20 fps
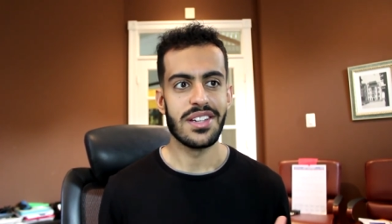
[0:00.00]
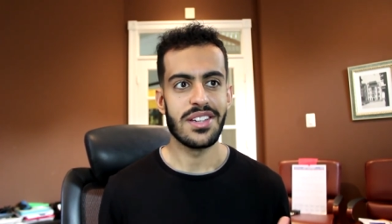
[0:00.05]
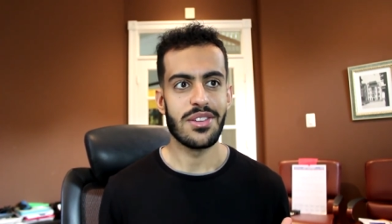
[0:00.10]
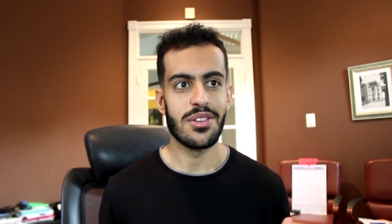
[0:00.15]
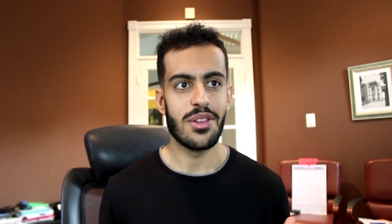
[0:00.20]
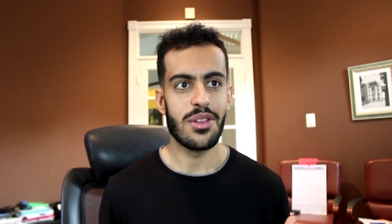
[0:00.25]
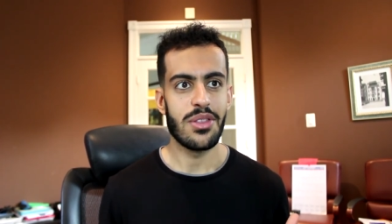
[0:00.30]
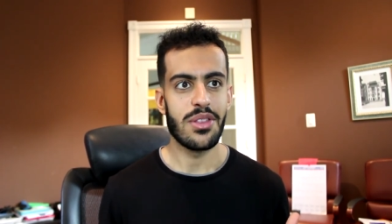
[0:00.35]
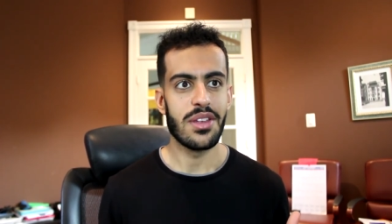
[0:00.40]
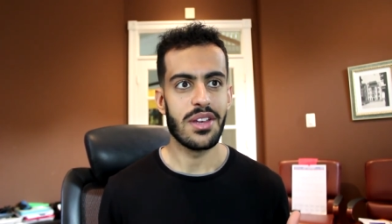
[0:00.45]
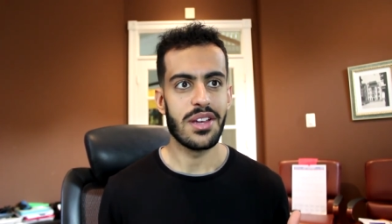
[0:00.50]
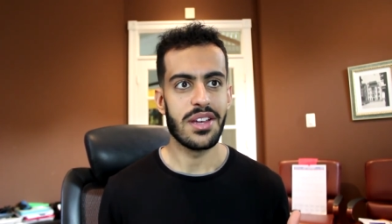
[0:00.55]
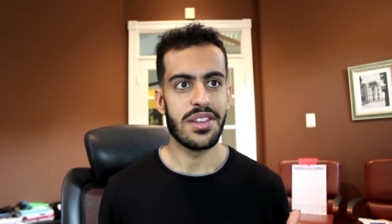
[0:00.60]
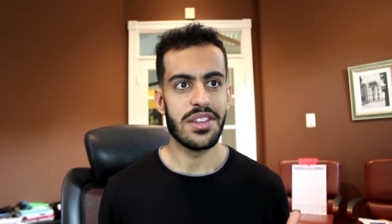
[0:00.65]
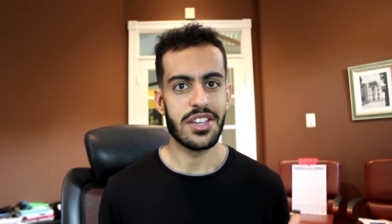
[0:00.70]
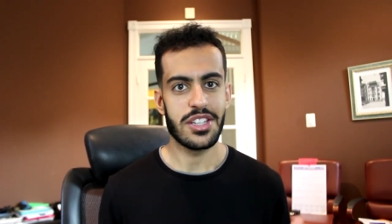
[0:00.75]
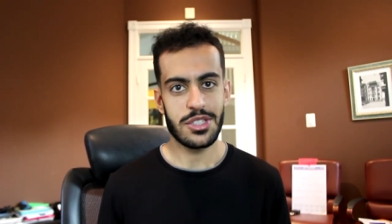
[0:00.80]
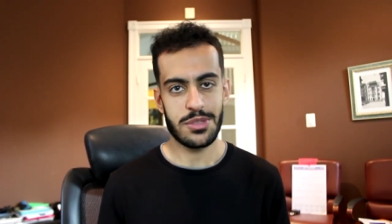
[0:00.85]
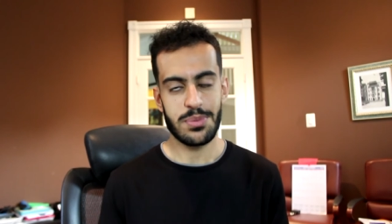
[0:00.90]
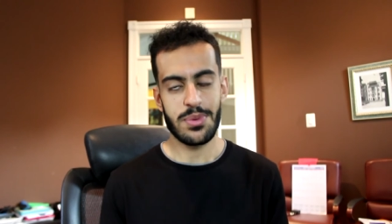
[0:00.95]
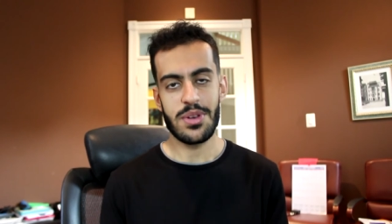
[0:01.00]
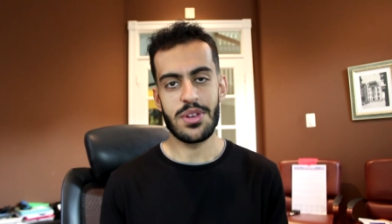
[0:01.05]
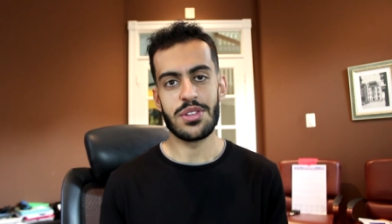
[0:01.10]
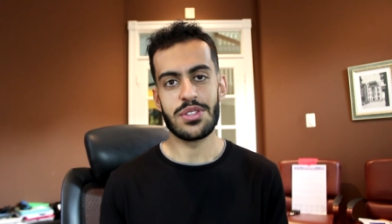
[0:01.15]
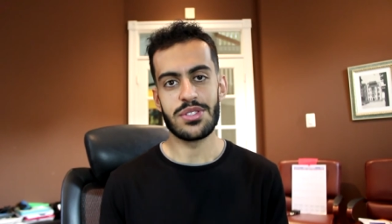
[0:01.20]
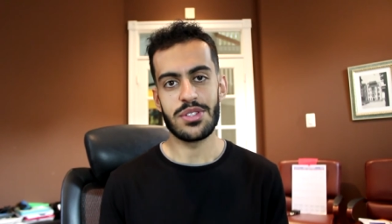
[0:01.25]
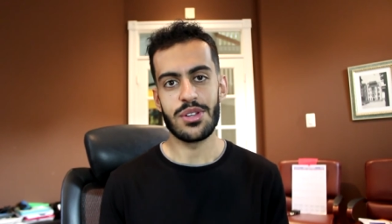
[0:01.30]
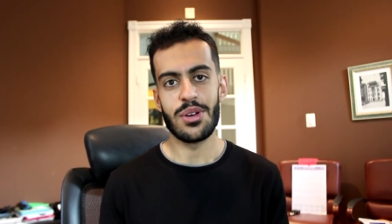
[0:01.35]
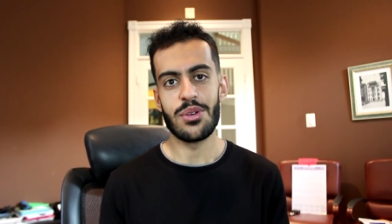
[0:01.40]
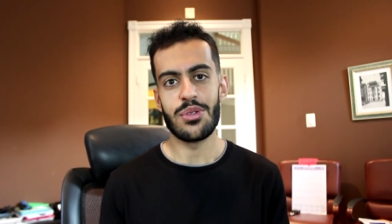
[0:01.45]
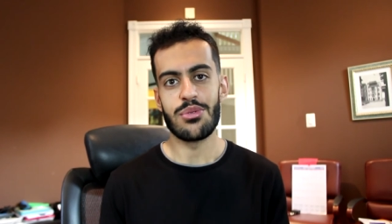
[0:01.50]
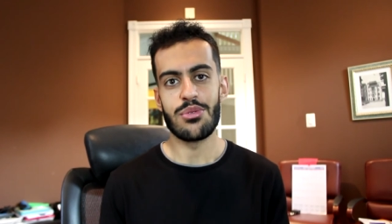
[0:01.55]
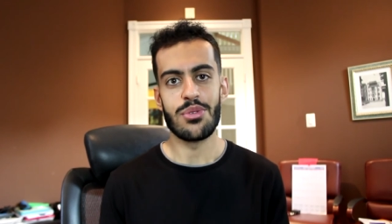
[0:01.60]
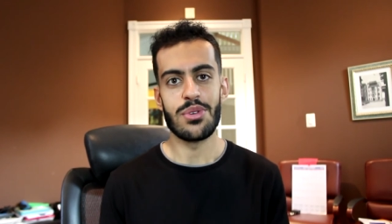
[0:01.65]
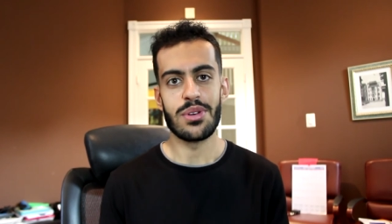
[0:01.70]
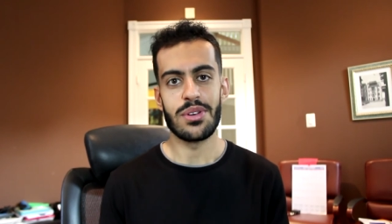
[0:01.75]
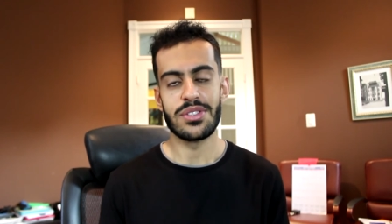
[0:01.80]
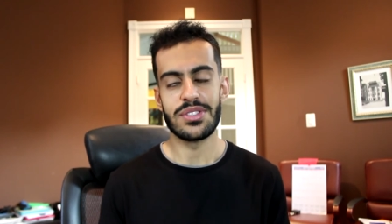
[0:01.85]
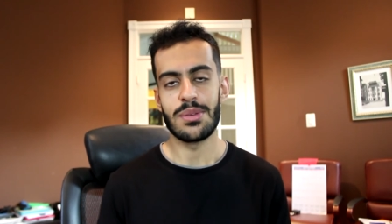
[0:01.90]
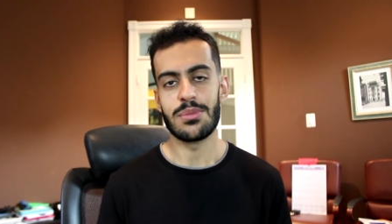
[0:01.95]
the experience to go through
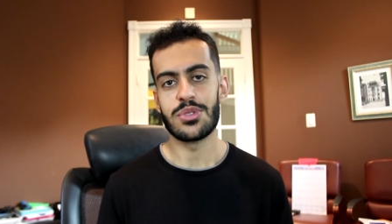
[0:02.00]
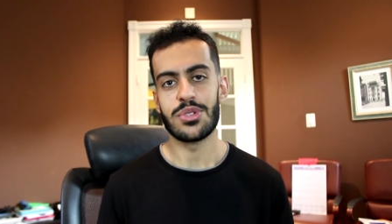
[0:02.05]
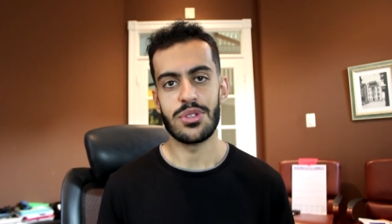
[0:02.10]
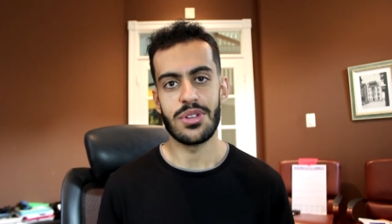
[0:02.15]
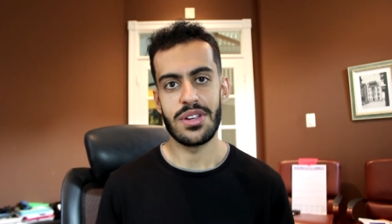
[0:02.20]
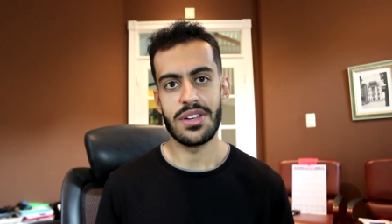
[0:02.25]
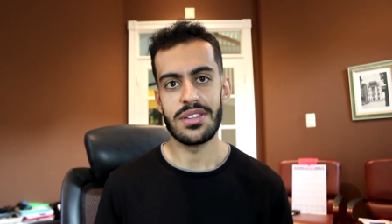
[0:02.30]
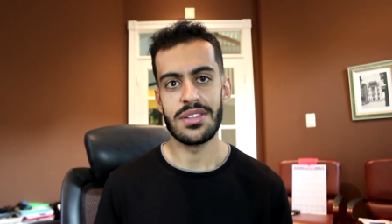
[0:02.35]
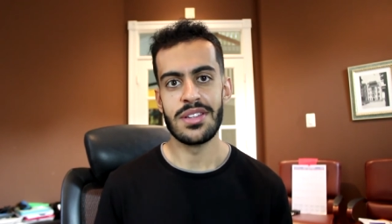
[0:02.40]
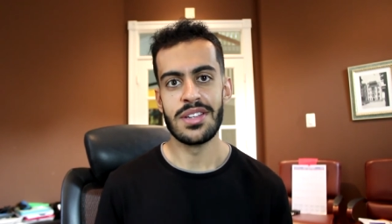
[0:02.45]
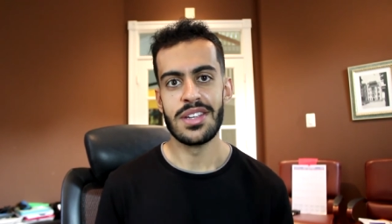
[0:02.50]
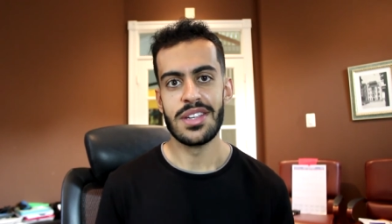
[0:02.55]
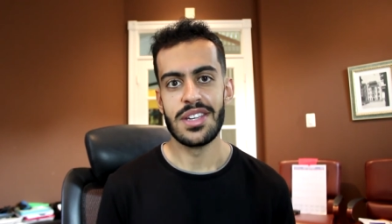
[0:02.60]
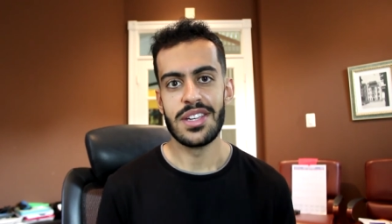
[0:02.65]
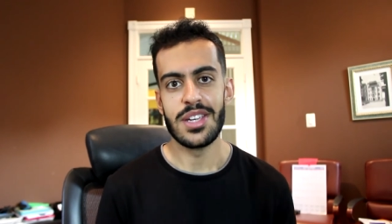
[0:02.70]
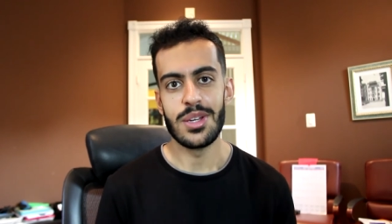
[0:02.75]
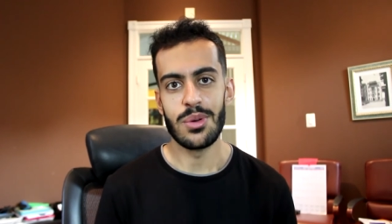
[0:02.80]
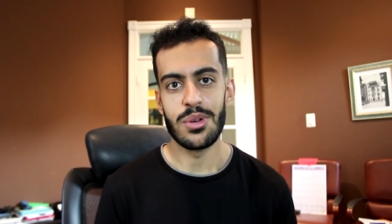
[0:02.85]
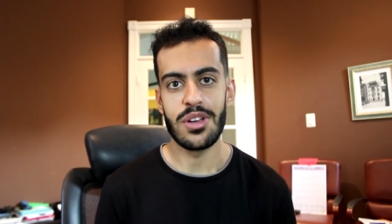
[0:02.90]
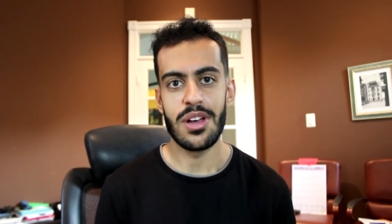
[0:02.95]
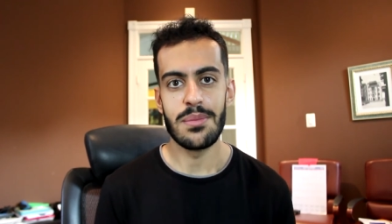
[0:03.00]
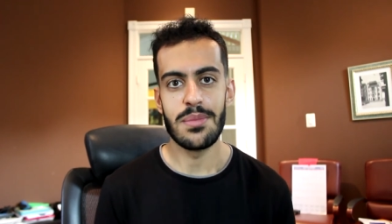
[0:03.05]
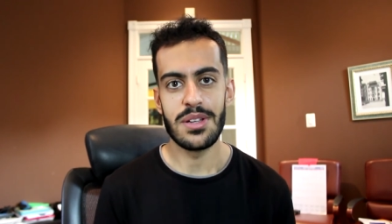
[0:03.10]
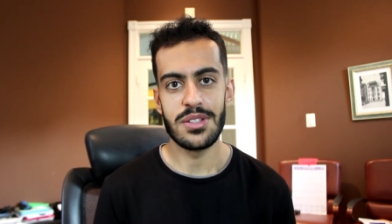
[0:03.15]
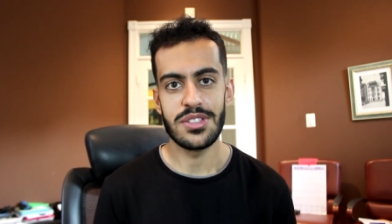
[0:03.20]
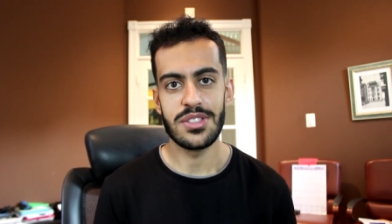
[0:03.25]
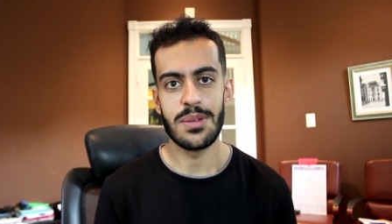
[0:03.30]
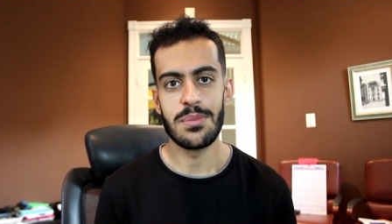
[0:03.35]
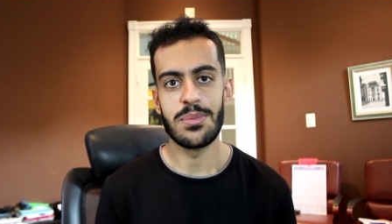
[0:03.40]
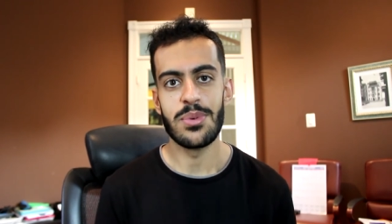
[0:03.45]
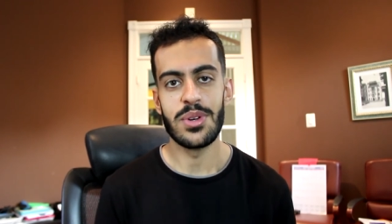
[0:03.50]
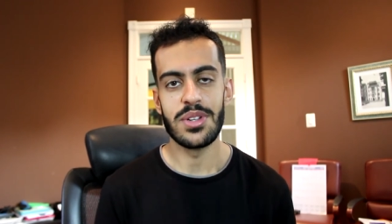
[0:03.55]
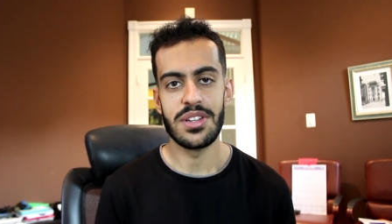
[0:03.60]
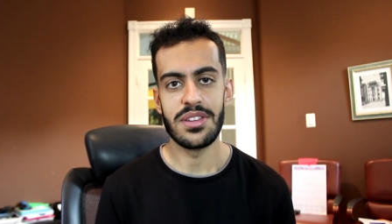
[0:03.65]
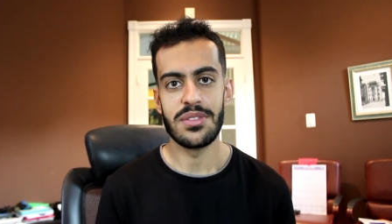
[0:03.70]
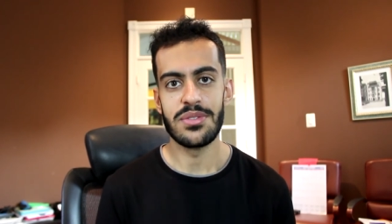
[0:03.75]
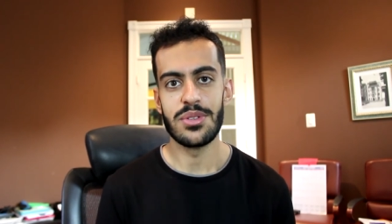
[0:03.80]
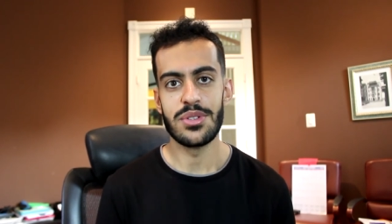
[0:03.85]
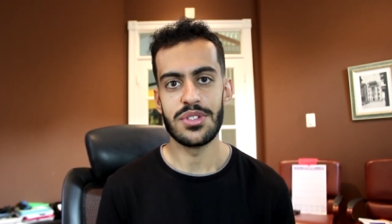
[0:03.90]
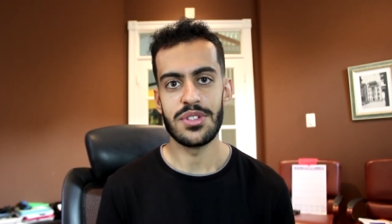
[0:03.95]
it, because I'm sure it will come at some point in
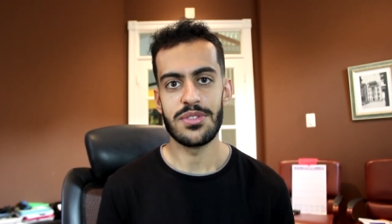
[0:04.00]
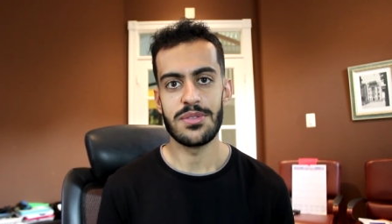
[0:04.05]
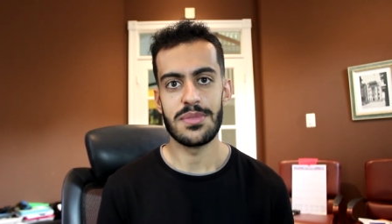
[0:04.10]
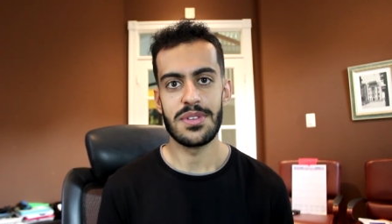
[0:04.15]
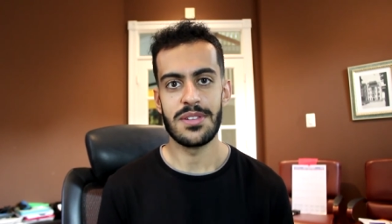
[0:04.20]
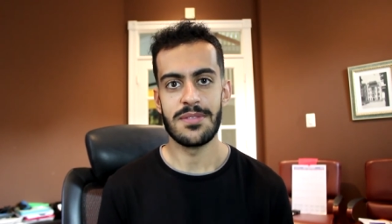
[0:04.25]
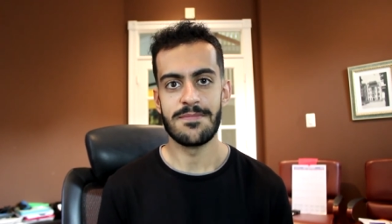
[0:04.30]
the future for me.